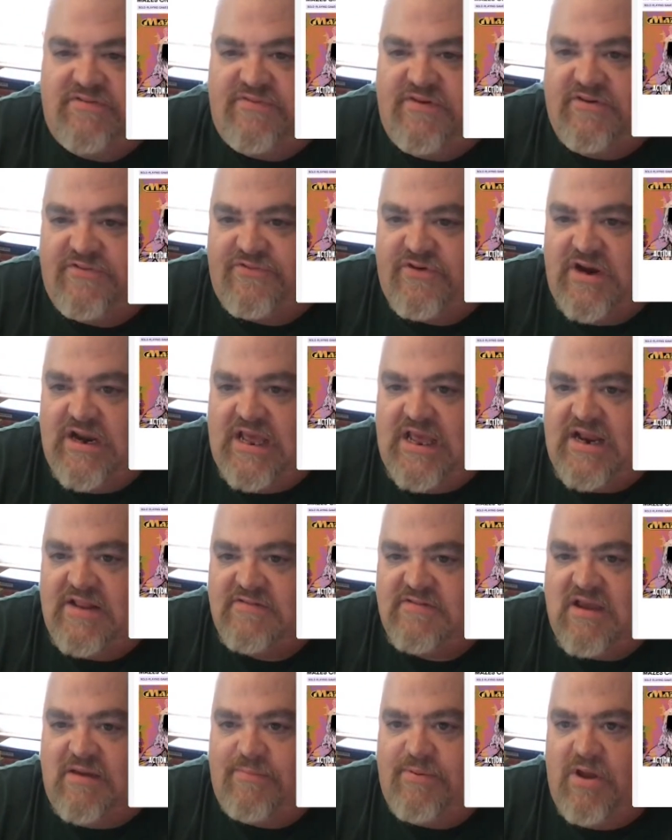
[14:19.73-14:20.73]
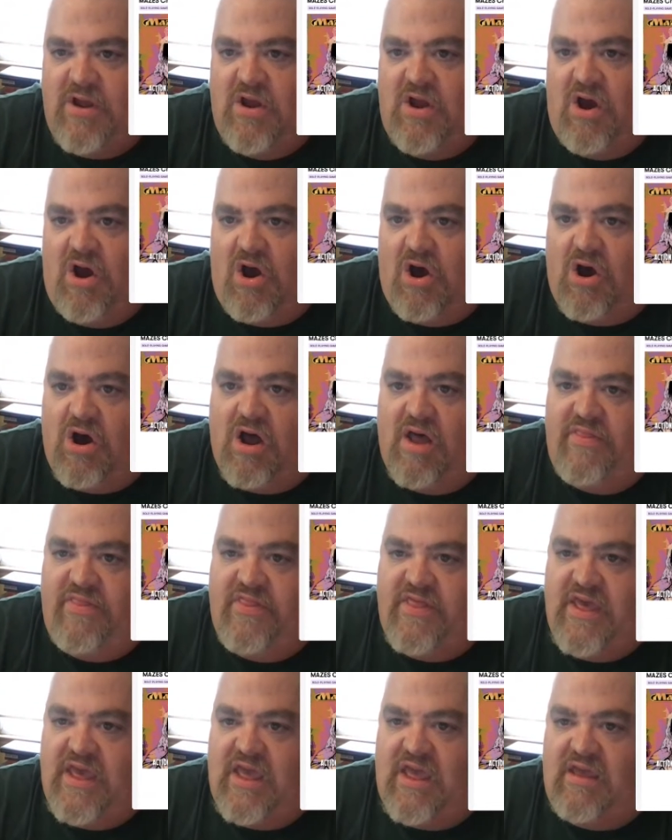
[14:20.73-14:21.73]
feel free to hit us up
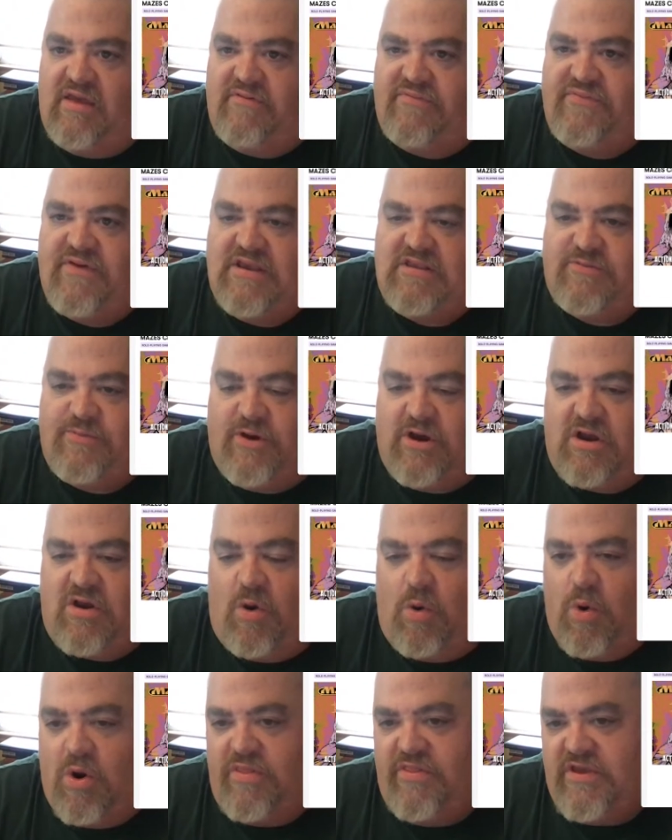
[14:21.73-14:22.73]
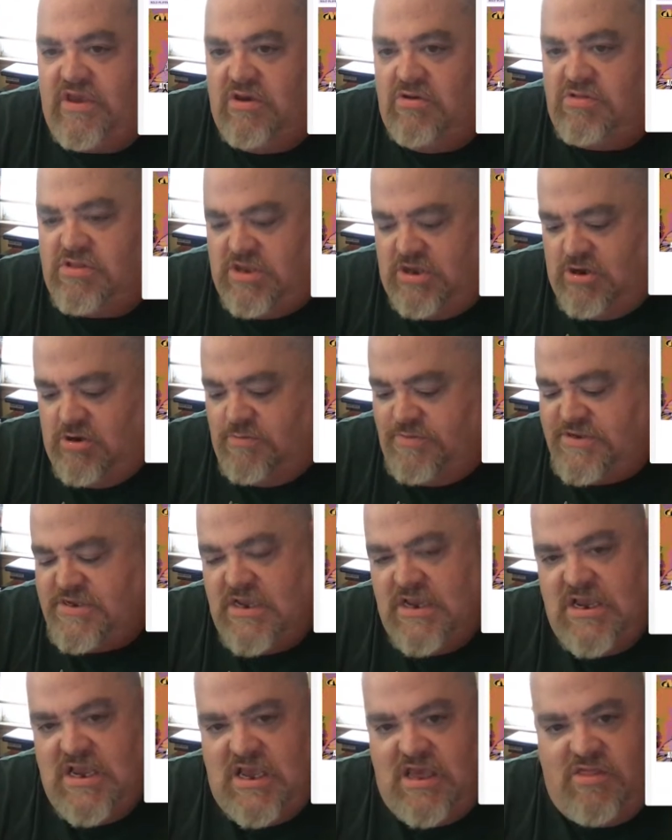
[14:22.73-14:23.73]
on the Facebook or the YouTubes.
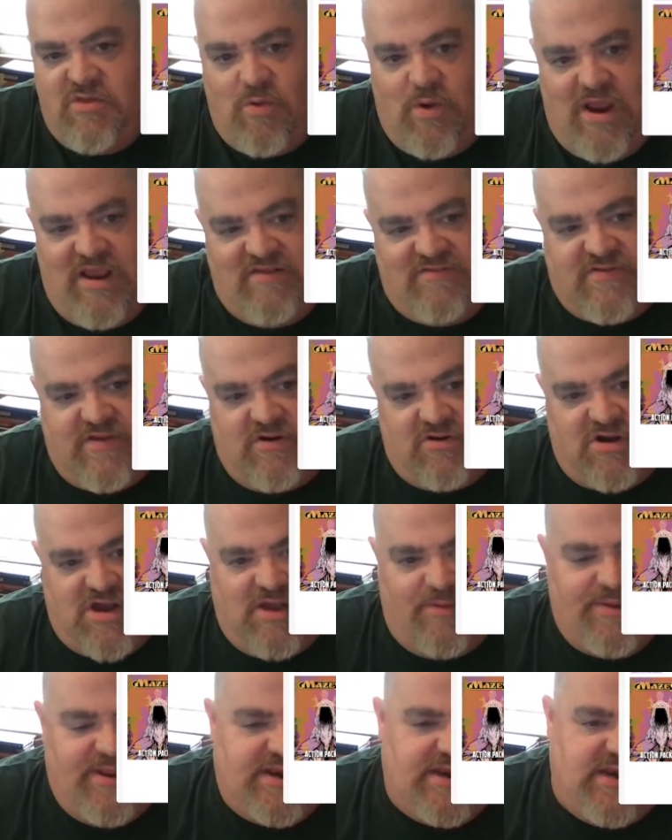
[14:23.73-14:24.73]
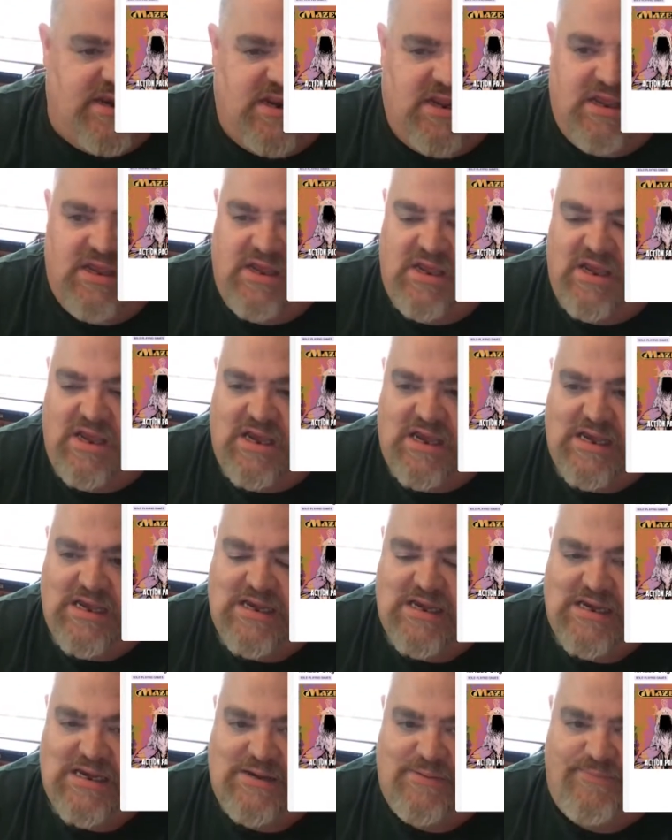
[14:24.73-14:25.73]
Either ways, it'll come in.
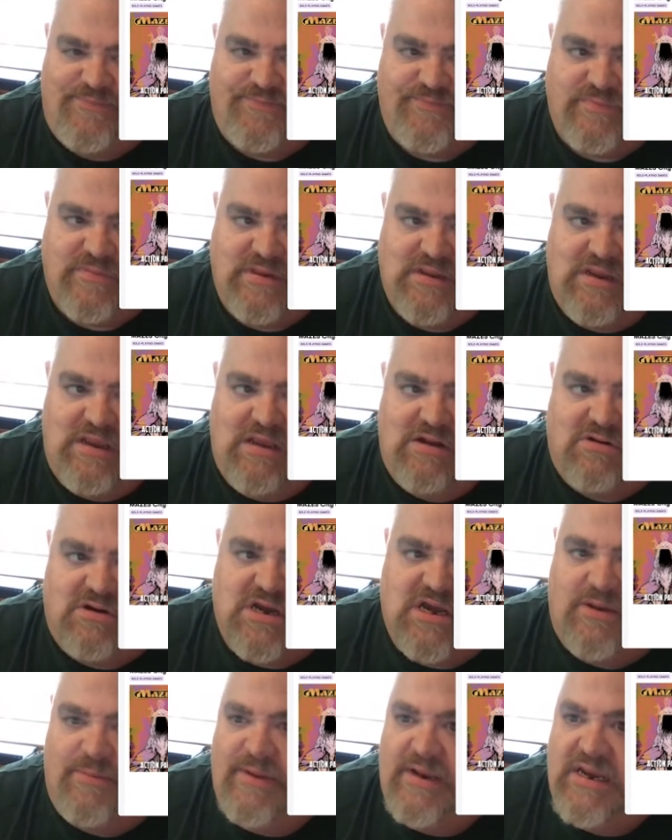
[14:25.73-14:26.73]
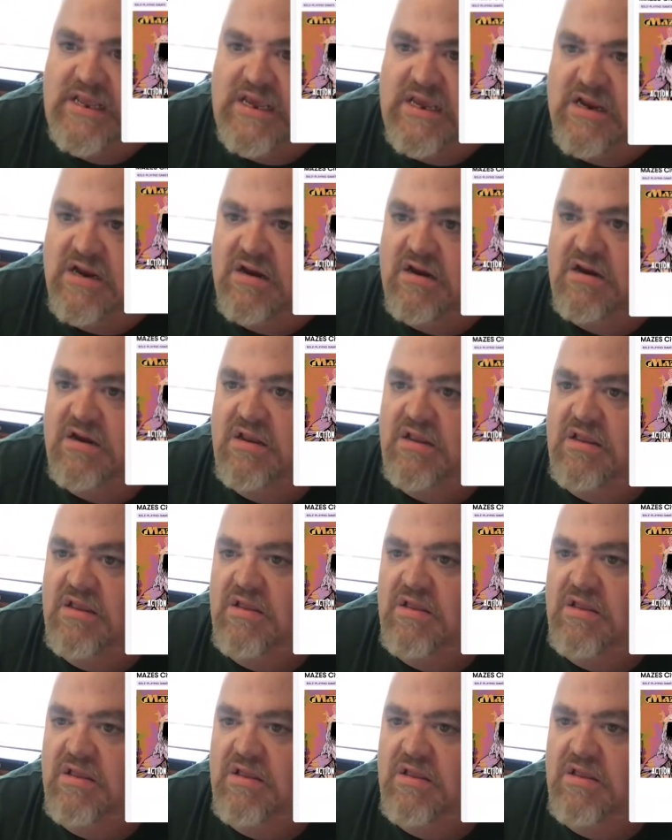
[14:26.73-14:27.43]
It'll come in here.